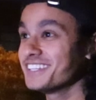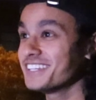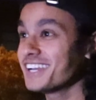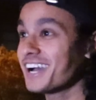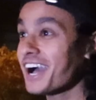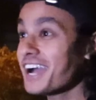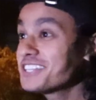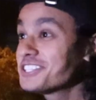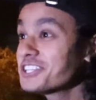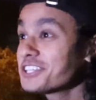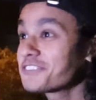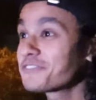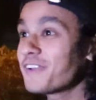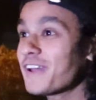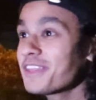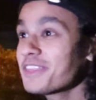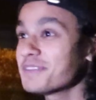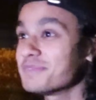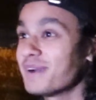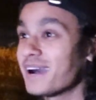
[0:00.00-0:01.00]
my god! I just
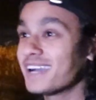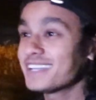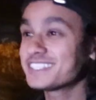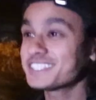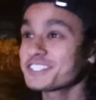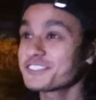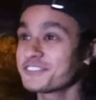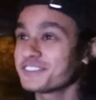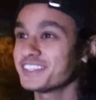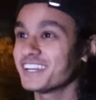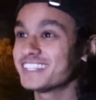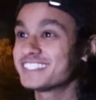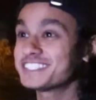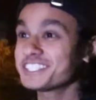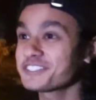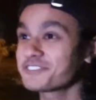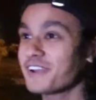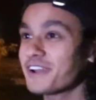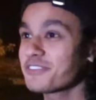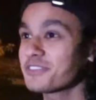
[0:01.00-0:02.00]
found them. I just I
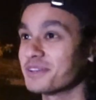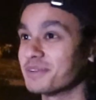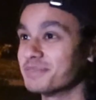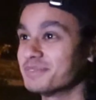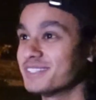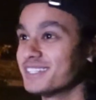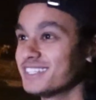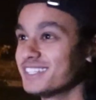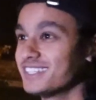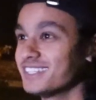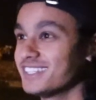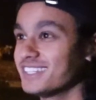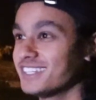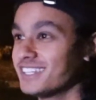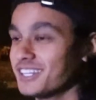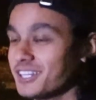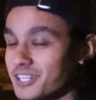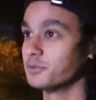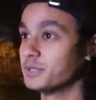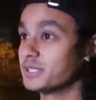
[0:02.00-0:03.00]
just found them. I'm gonna
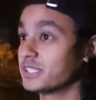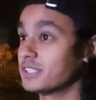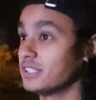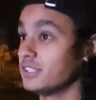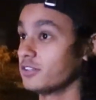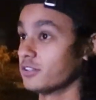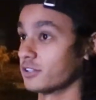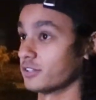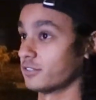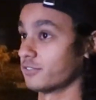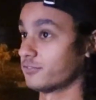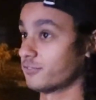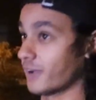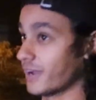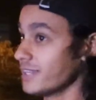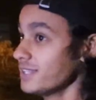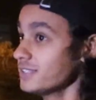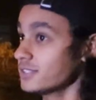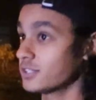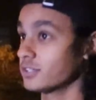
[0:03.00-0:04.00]
kill you. We can either
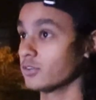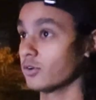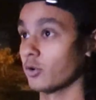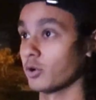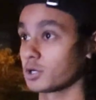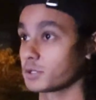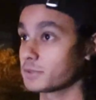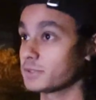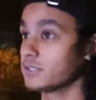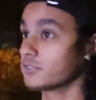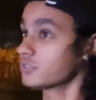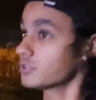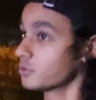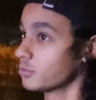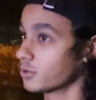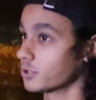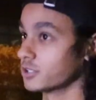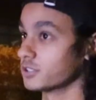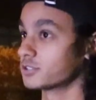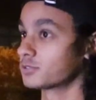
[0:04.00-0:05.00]
fight or we can use our
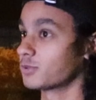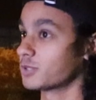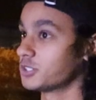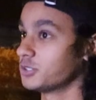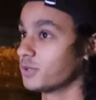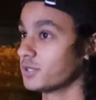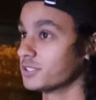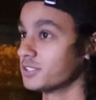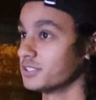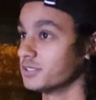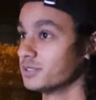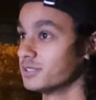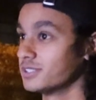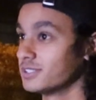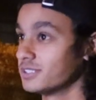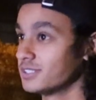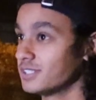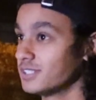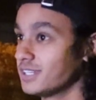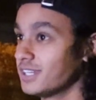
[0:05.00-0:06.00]
words. What do you want to do? We're
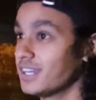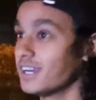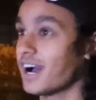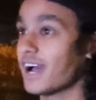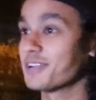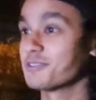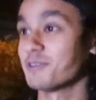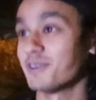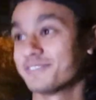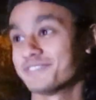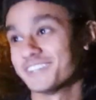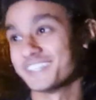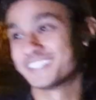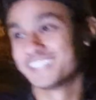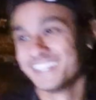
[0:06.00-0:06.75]
fighting. I don't want to